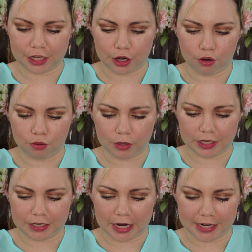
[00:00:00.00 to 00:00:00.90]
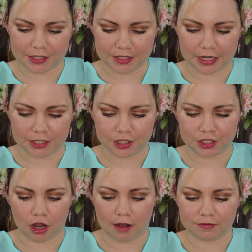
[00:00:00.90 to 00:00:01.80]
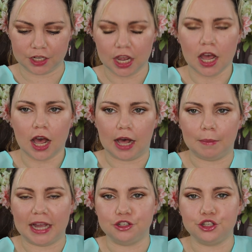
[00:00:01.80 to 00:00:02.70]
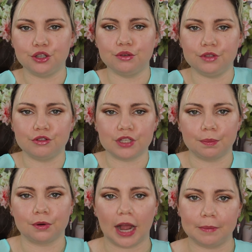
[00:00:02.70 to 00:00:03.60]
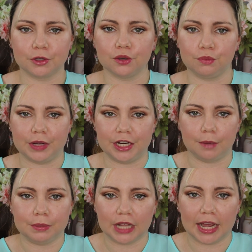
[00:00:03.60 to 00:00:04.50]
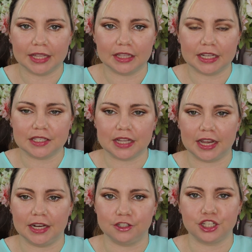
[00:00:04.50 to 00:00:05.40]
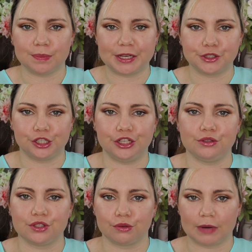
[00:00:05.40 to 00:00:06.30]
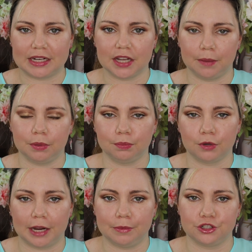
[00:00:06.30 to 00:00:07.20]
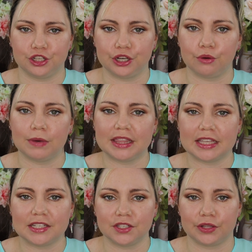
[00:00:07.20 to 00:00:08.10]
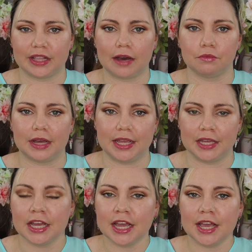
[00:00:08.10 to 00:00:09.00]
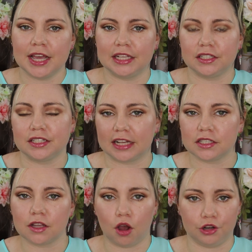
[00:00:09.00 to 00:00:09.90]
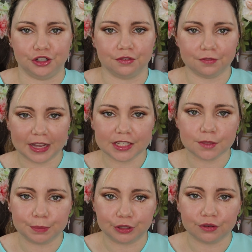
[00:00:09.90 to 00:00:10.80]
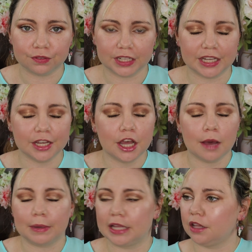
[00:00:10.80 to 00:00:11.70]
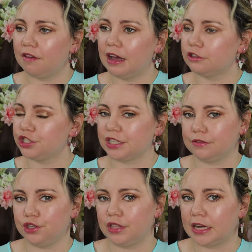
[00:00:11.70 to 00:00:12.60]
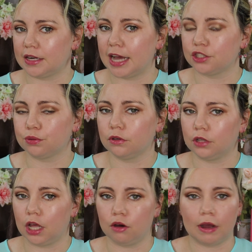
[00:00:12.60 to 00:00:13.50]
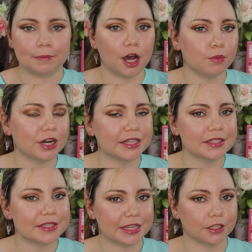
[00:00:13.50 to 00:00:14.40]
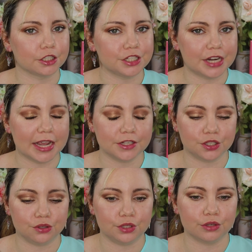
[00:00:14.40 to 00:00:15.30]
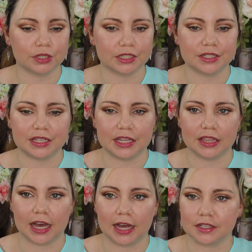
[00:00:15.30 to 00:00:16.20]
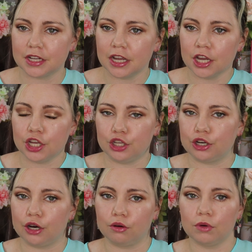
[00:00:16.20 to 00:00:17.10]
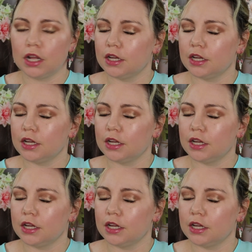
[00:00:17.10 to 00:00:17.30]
so nice and soft. I do use a primer when applying this, and just make sure you use the right type of primer to go with this so that way it sets on your face beautifully. But I love how it just gives you that natural glow. I'm not wearing concealer today, so you can see that, you know,